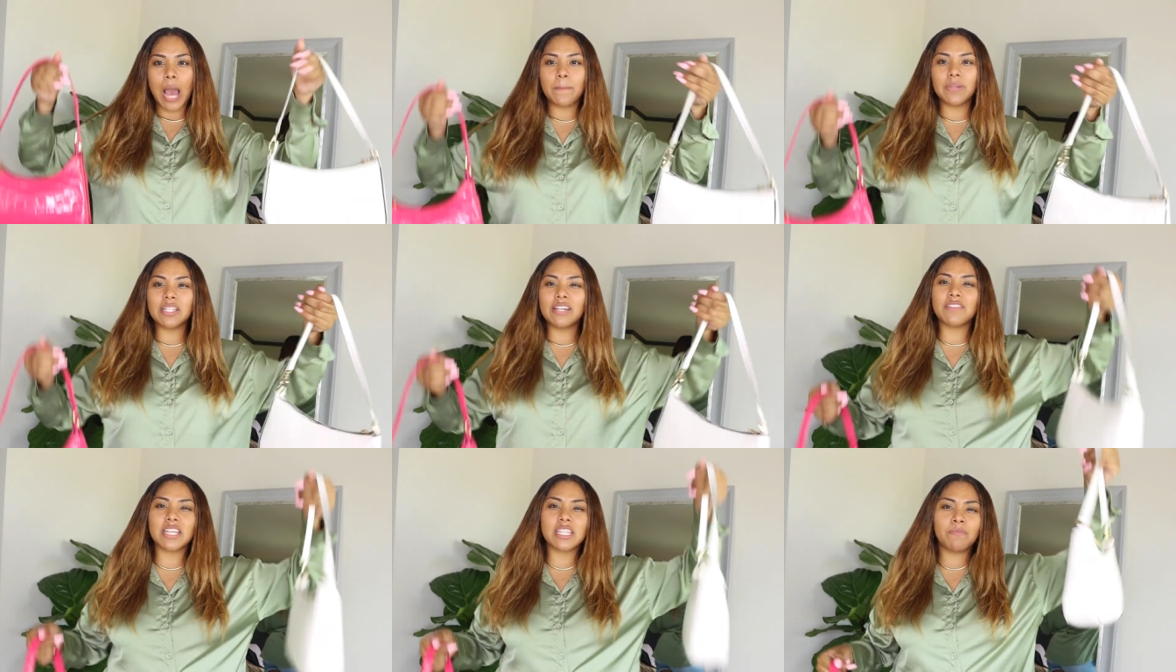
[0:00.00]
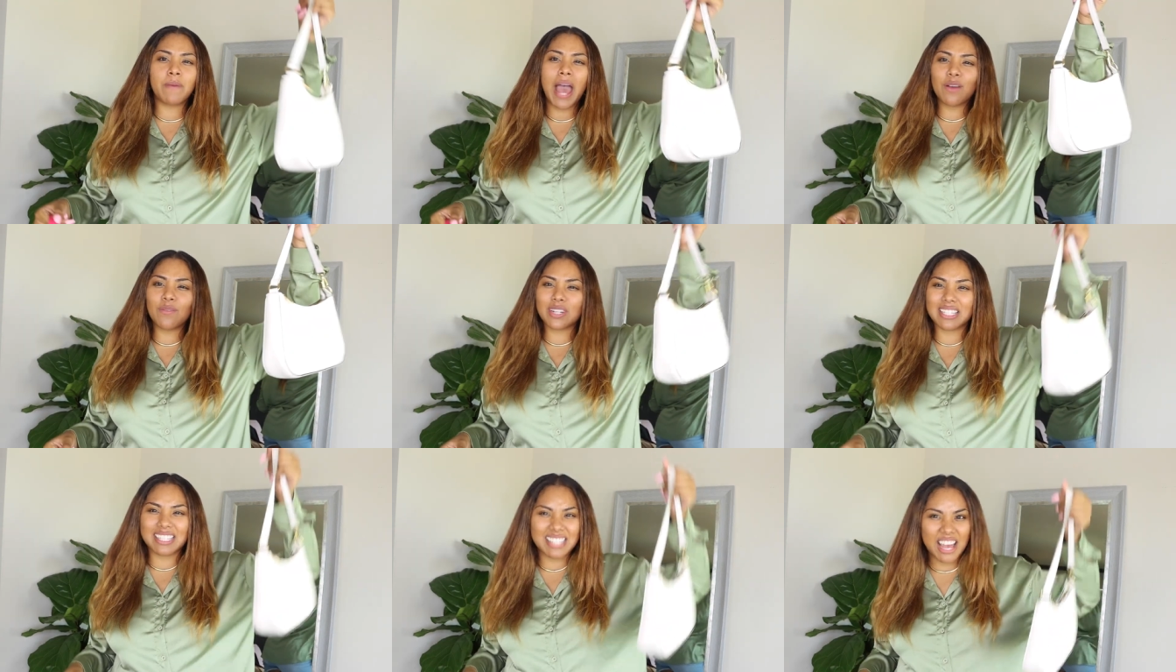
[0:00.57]
I believe this bag
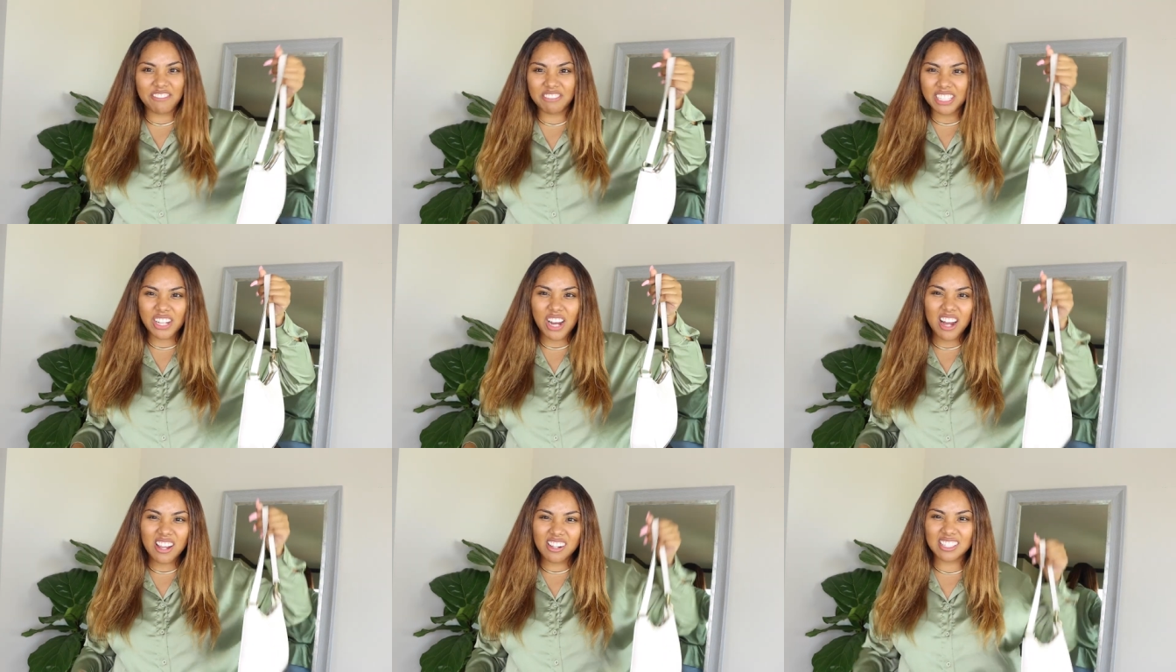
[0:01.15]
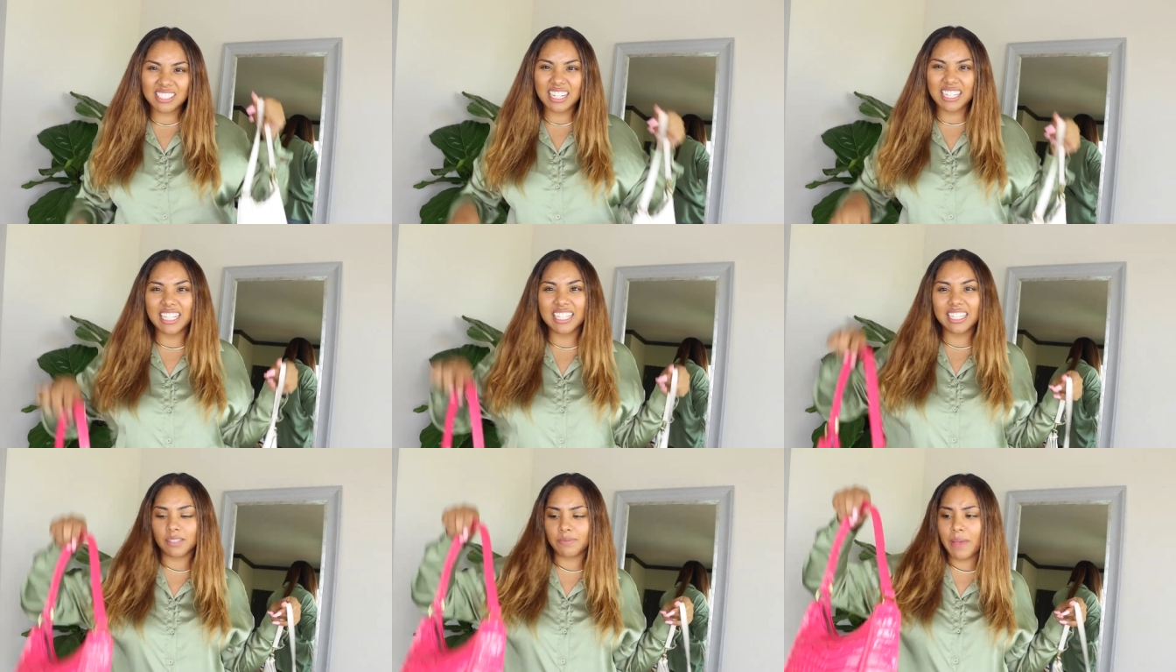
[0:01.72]
was seven dollars, and I
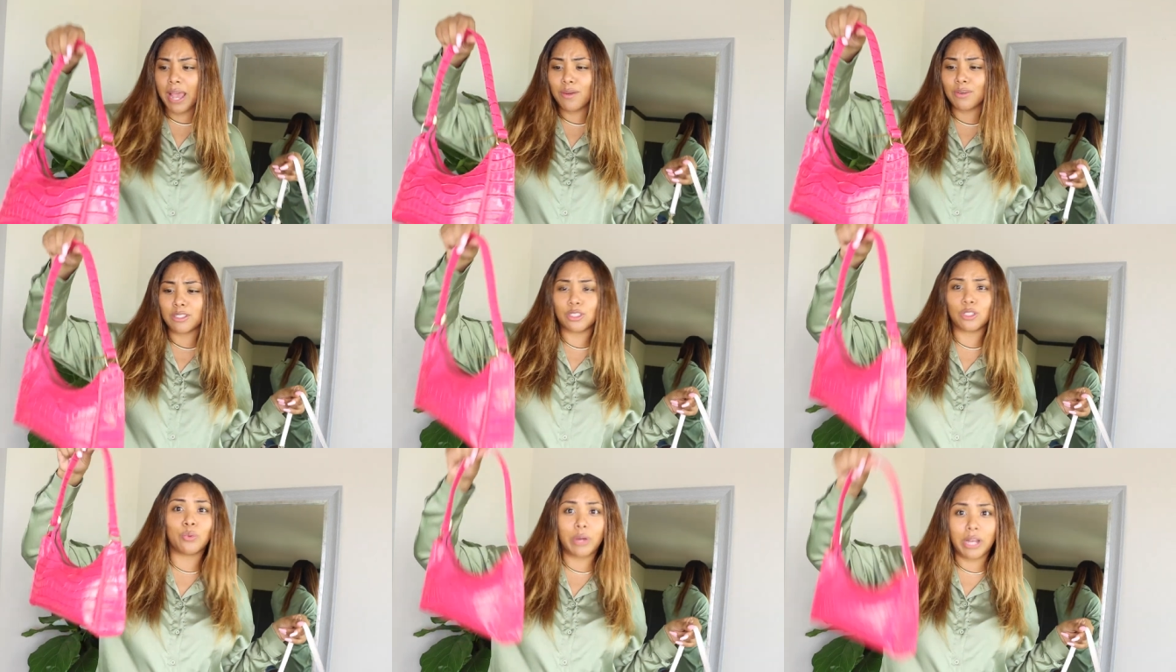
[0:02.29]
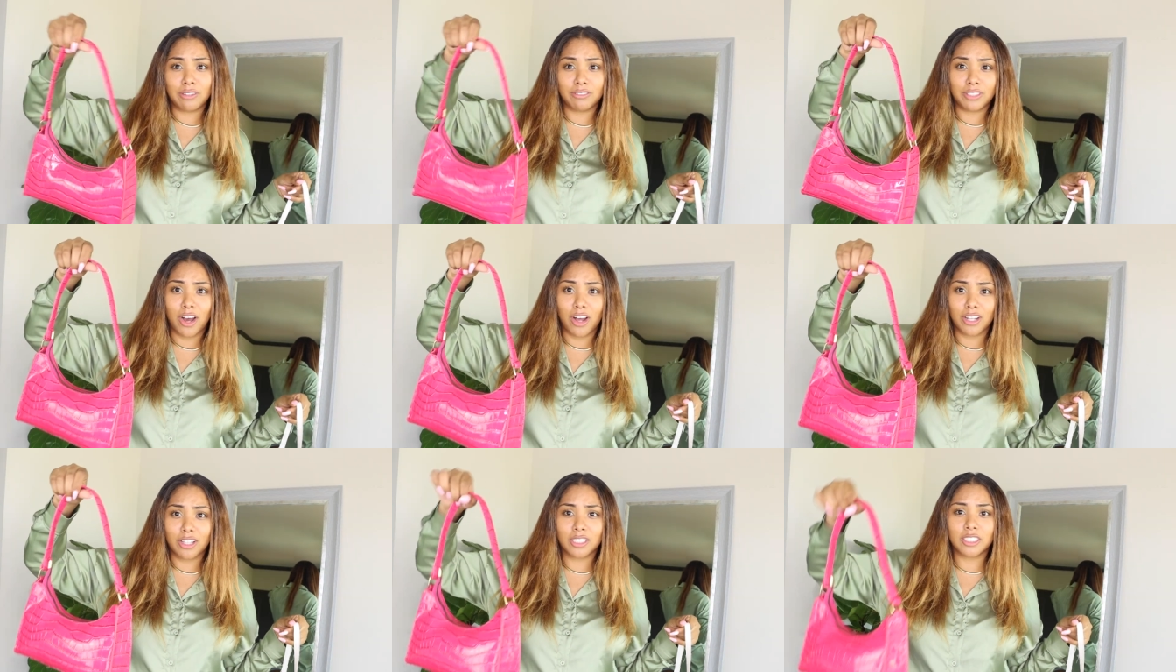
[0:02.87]
think this bag was twelve
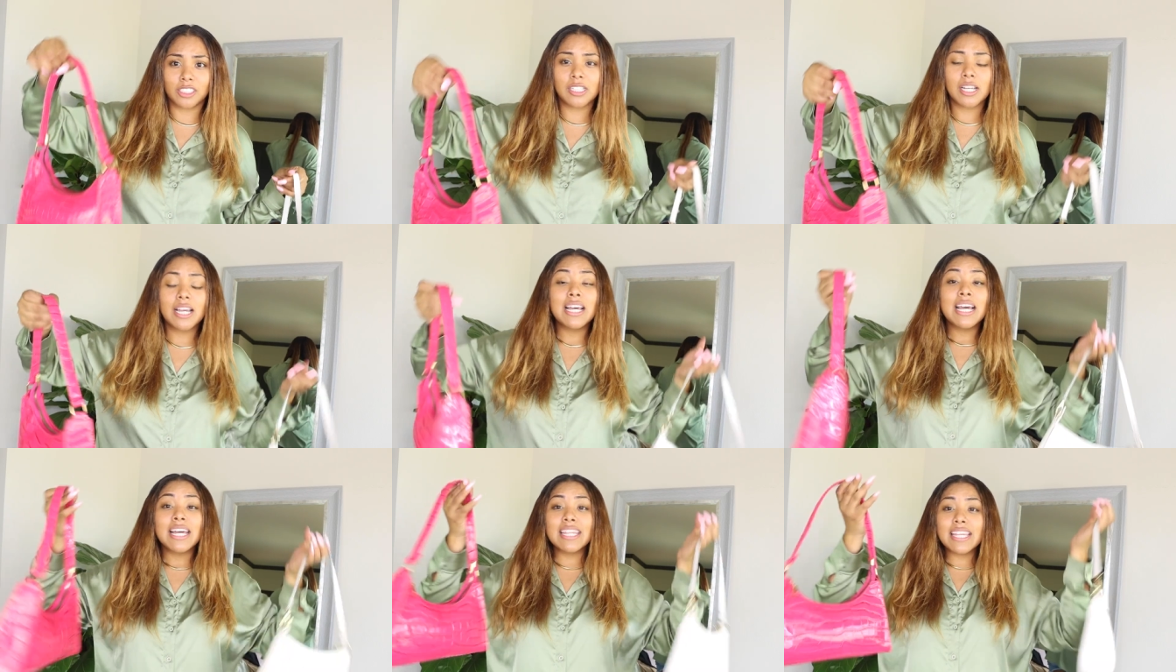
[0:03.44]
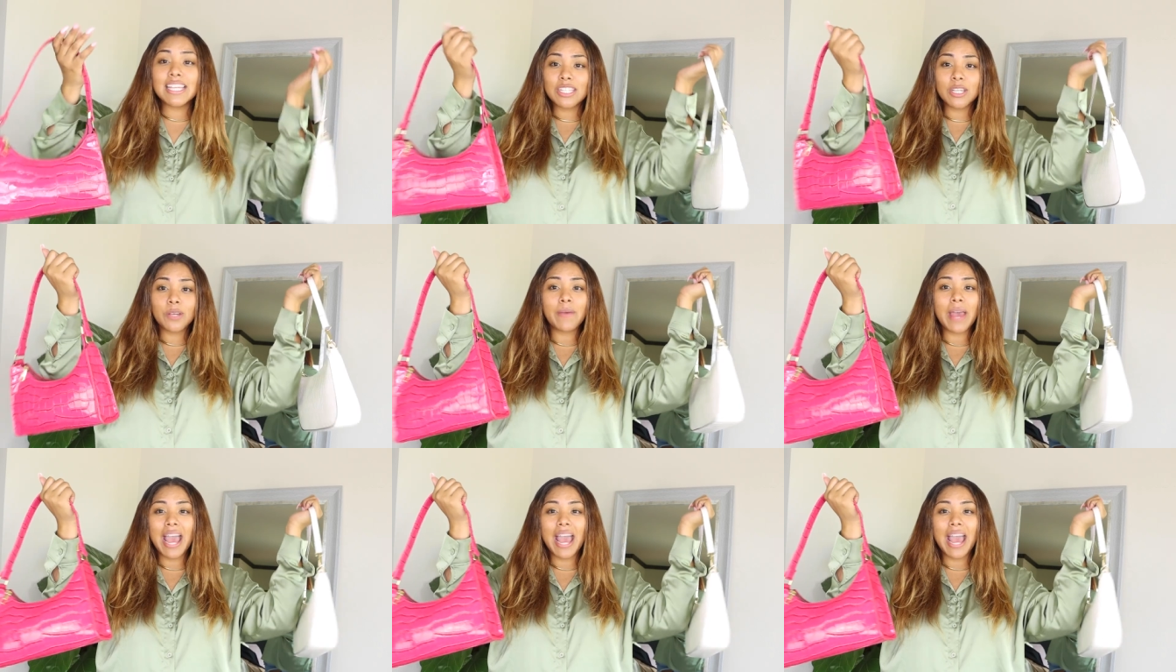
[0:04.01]
dollars. These two